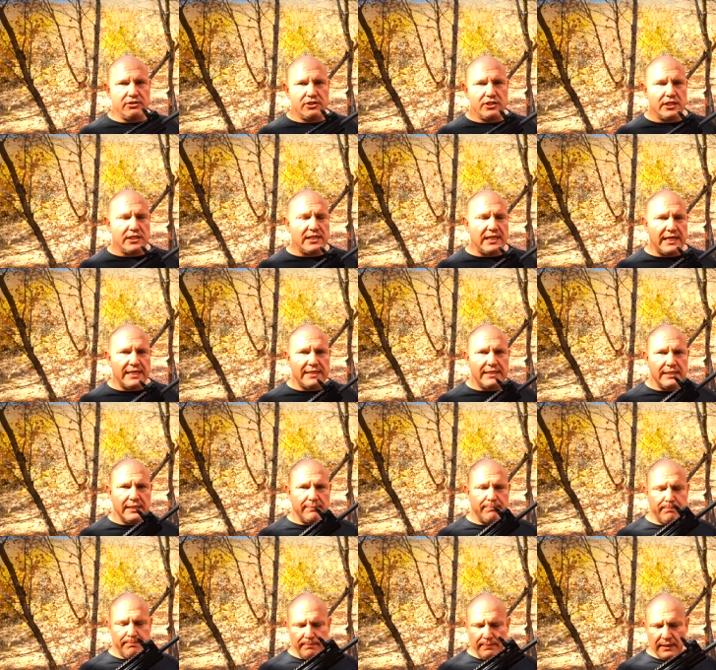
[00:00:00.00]
Just like the
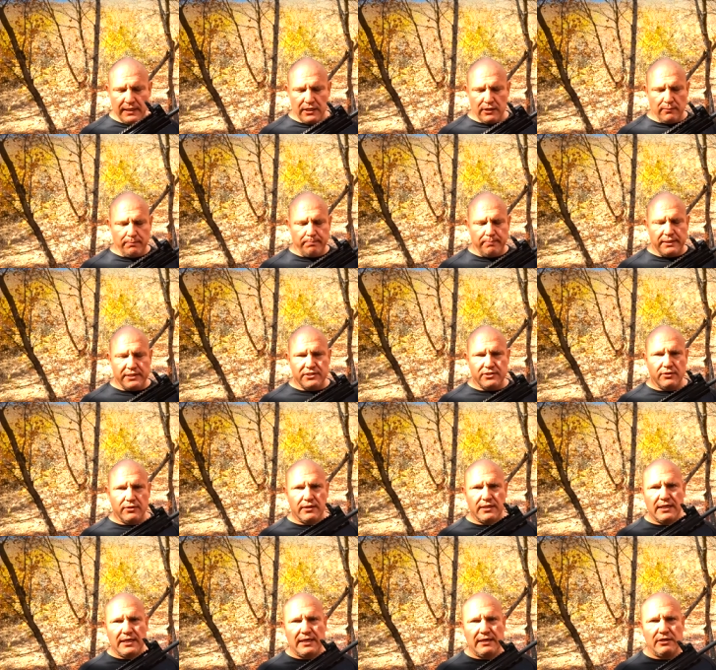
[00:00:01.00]
little pistol
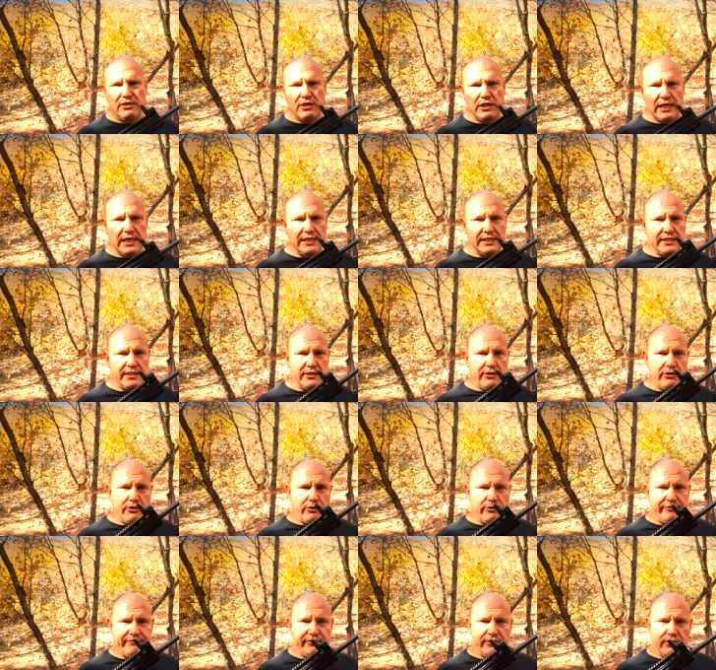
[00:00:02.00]
that I did a
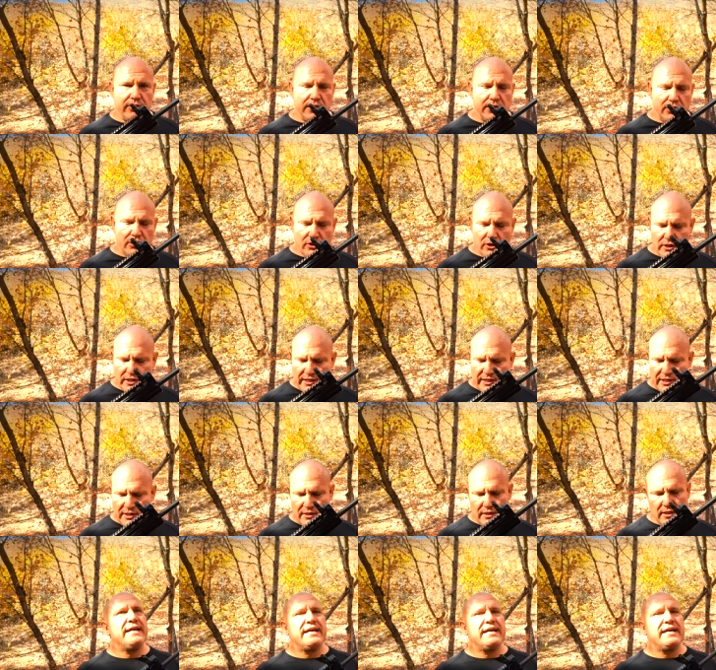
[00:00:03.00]
review on earlier,